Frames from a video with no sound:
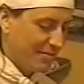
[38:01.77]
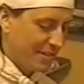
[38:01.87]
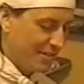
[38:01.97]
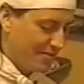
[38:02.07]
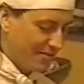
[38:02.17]

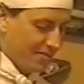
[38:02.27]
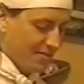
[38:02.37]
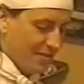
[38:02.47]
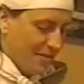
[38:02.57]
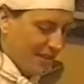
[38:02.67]
just
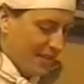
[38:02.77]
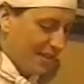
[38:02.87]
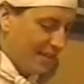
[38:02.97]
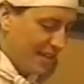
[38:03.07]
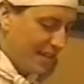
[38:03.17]
dealing with
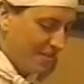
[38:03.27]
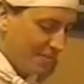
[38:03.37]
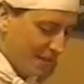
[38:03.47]
him,